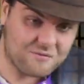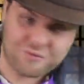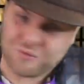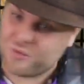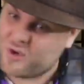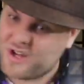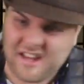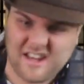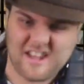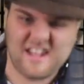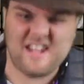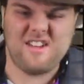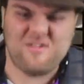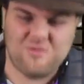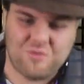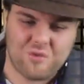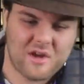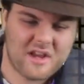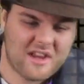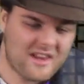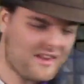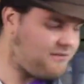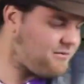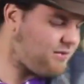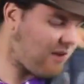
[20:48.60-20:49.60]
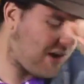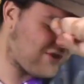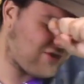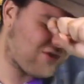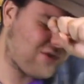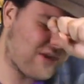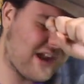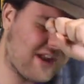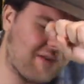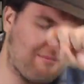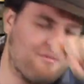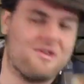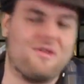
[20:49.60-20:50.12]
Really, really
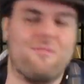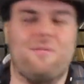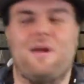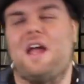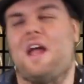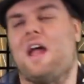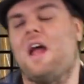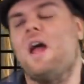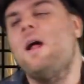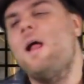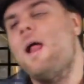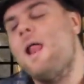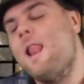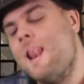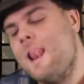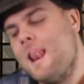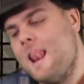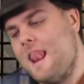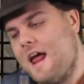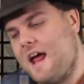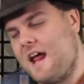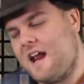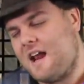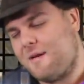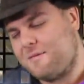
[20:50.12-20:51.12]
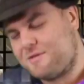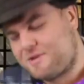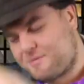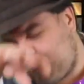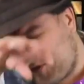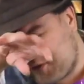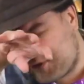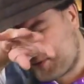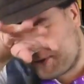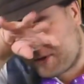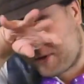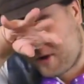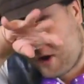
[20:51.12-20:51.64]
frustrates me. And I'm
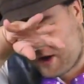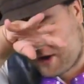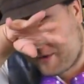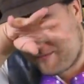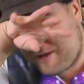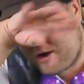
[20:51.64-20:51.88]
supposed to be talking